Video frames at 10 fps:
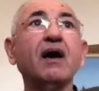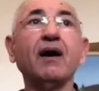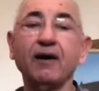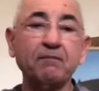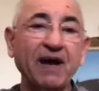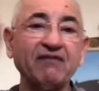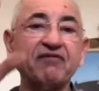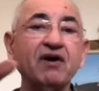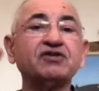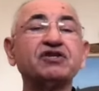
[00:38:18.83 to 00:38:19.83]
a
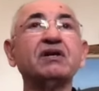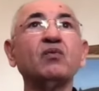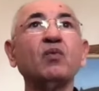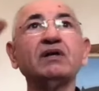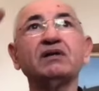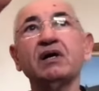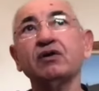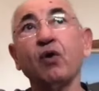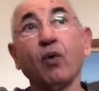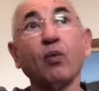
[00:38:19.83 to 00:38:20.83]
malfunction and whatnot,
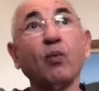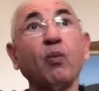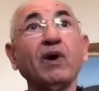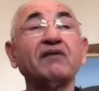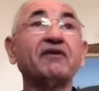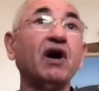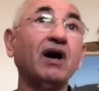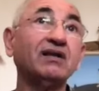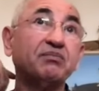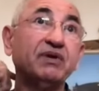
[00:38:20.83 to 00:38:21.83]
or whatever
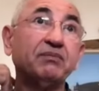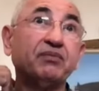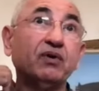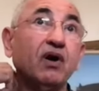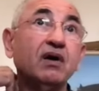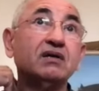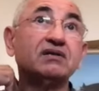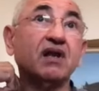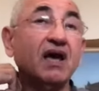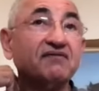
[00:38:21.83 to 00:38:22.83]
other people
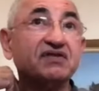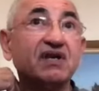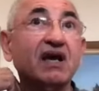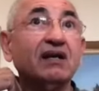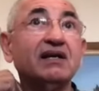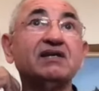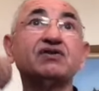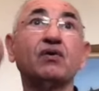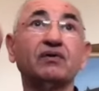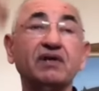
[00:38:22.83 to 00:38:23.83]
lifestyle is
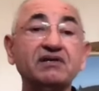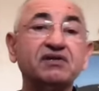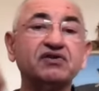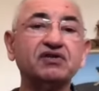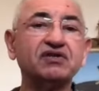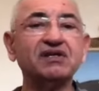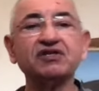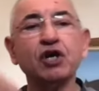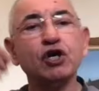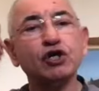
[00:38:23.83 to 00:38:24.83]
or their suggestion is,
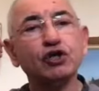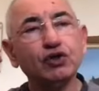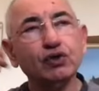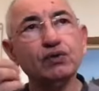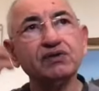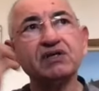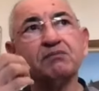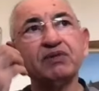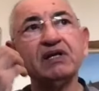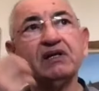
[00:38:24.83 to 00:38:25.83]
you
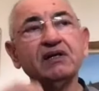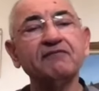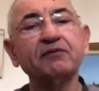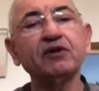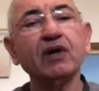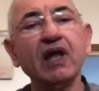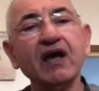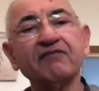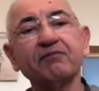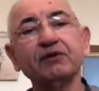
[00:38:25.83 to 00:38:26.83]
simply live your
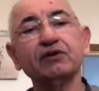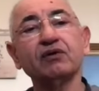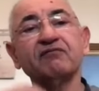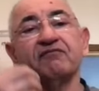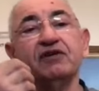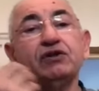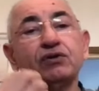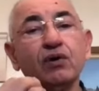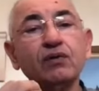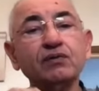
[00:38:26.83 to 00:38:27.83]
life with your
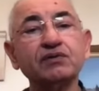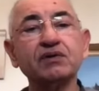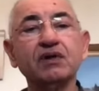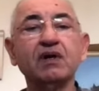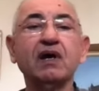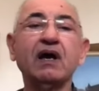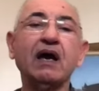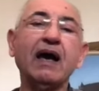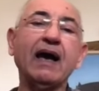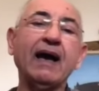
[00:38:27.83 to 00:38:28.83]
vetoes
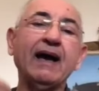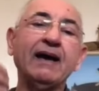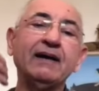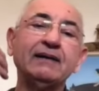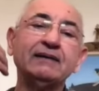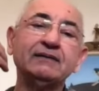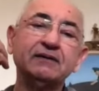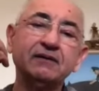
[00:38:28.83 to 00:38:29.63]
and